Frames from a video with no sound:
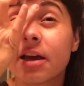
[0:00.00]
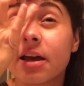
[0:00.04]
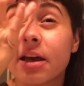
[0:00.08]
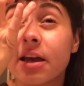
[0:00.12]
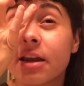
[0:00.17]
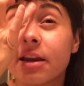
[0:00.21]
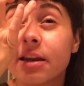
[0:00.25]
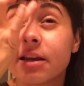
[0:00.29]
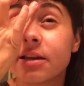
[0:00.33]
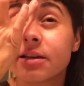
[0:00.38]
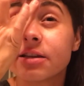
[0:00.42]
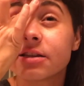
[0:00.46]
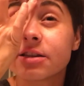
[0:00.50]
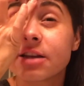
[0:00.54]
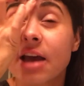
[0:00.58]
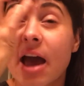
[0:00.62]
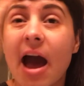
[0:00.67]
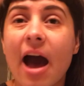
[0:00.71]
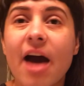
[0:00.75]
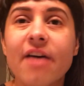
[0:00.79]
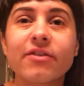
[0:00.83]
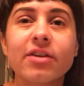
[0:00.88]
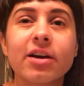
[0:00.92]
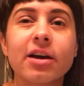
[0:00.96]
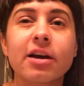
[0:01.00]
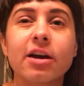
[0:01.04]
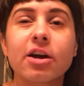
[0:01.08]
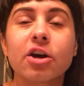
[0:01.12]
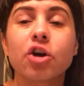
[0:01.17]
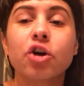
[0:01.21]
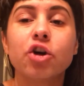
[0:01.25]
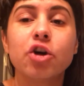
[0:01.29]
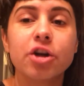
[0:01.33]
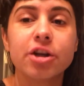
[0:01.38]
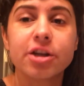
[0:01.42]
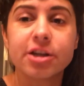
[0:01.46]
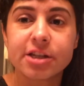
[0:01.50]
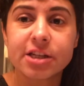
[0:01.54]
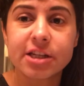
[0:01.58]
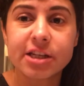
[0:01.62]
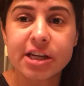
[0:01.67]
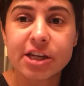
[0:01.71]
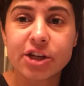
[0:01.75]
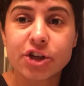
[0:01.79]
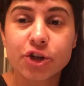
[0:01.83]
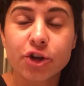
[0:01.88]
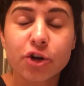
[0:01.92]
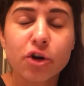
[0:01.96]
it is to have a good
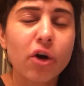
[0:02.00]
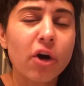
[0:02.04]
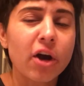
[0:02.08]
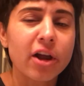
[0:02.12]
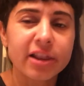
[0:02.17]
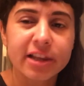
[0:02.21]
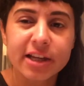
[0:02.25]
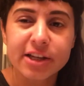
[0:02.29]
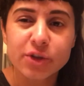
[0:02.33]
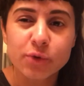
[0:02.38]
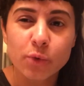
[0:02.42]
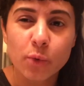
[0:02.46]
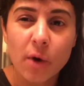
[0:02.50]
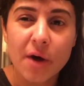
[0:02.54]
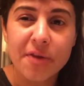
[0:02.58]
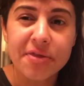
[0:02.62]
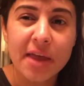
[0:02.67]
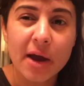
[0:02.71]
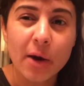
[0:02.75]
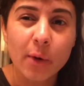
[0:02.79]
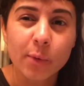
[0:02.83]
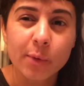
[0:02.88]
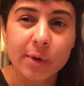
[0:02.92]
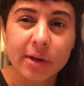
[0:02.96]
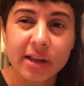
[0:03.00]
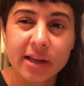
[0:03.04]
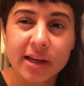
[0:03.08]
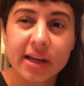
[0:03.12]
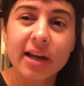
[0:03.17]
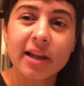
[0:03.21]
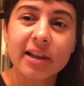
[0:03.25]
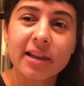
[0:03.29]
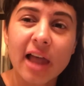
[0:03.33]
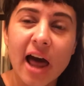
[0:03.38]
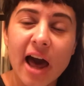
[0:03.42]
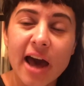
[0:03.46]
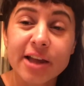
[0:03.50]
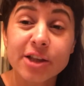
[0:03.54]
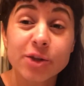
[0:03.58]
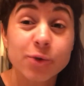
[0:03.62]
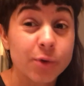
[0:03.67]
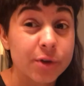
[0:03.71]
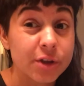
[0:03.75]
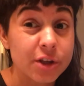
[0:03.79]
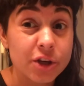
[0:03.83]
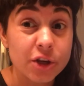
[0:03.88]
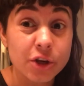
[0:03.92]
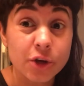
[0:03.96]
teacher, or at least one that really aligns
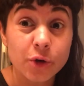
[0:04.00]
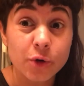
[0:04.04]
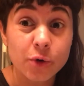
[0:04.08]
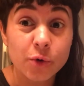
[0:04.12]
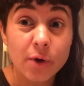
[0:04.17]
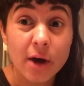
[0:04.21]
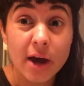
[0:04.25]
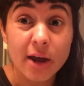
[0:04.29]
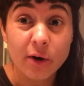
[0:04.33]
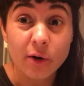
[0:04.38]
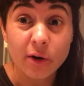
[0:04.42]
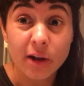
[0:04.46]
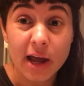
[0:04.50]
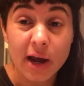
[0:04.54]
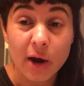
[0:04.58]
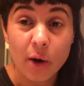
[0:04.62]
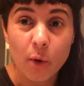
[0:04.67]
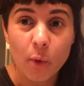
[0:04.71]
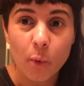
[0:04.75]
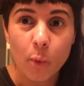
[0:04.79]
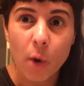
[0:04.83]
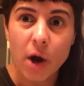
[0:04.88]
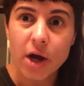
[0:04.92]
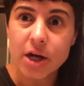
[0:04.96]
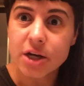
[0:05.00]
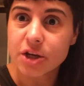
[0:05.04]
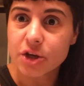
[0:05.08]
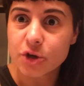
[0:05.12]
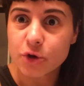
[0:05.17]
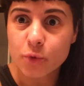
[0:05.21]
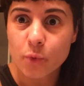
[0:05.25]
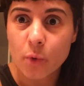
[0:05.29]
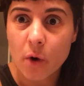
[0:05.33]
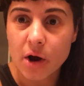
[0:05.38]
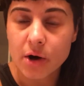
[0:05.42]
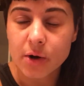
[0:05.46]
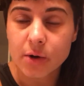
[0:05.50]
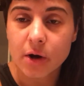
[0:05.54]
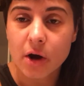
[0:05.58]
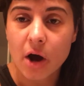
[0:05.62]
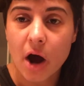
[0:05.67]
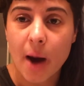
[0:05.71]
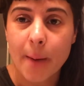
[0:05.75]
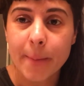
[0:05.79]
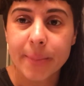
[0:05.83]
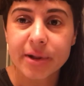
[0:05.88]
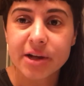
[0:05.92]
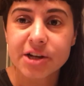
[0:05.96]
with you and like what you want to
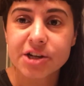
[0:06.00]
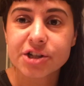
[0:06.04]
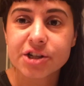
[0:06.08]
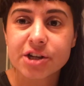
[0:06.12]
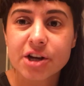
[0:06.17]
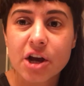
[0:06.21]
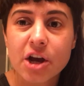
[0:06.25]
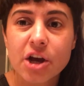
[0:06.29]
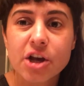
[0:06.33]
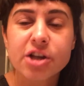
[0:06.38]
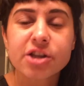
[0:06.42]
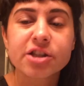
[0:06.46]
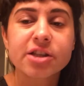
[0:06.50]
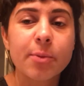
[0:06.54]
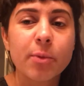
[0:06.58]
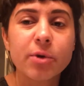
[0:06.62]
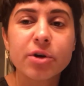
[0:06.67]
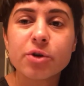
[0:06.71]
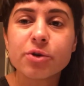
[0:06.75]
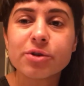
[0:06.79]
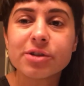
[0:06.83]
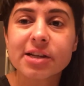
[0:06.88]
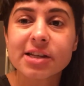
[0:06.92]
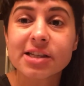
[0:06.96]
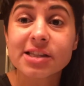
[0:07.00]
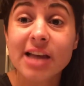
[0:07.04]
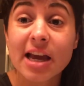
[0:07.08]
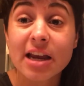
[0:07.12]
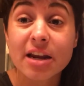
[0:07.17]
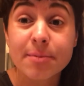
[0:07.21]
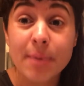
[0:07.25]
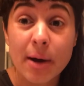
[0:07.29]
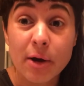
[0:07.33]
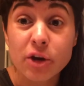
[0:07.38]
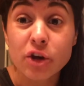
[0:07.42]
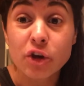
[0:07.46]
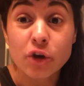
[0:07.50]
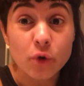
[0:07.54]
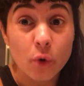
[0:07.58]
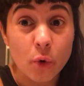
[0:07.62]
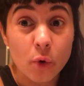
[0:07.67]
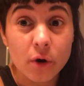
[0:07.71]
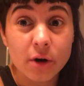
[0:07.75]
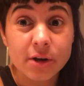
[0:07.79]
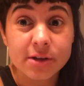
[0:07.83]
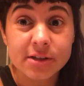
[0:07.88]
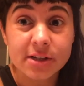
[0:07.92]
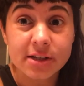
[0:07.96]
accomplish, someone who's excited about
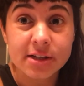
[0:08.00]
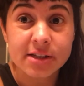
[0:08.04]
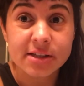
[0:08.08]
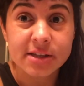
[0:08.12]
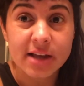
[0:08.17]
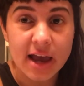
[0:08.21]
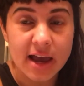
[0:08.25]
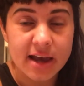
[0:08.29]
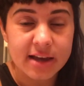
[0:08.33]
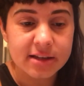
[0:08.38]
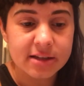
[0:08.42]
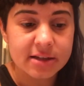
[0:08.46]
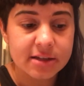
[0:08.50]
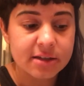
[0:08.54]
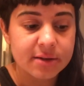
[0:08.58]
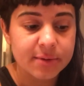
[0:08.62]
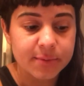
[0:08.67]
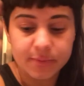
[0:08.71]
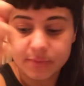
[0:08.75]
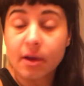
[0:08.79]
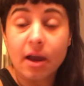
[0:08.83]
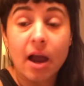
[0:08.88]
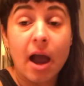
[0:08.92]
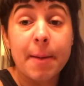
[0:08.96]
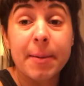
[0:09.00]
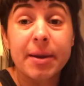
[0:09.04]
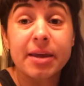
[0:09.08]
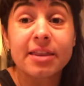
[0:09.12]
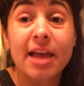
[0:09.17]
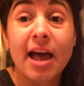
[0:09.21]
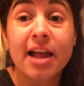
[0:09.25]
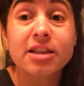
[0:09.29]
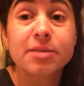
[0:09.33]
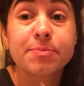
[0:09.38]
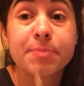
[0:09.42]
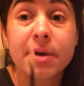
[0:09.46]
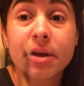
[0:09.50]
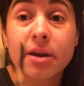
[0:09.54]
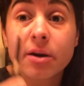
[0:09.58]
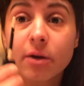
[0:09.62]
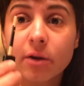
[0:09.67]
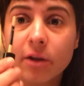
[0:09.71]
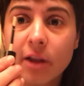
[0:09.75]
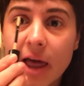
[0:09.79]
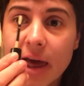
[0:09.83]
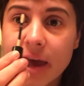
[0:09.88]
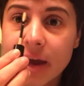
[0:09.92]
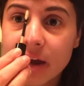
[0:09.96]
your success. I mean, that's
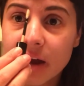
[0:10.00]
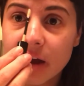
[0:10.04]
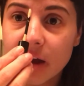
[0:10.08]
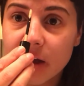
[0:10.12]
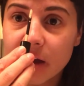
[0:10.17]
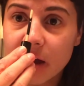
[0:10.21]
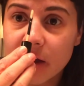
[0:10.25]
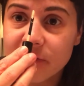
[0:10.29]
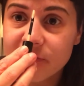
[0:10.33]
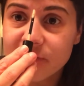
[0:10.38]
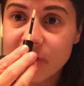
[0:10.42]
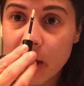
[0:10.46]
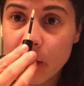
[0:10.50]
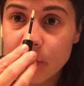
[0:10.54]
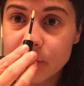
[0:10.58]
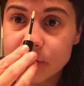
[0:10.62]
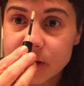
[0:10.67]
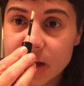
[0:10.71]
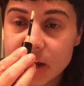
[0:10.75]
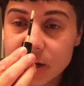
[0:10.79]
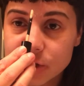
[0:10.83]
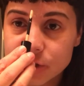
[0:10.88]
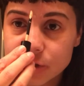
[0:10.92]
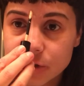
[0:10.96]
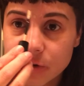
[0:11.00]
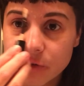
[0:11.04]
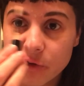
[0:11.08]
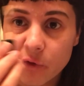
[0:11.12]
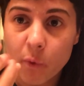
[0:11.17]
been like a foundation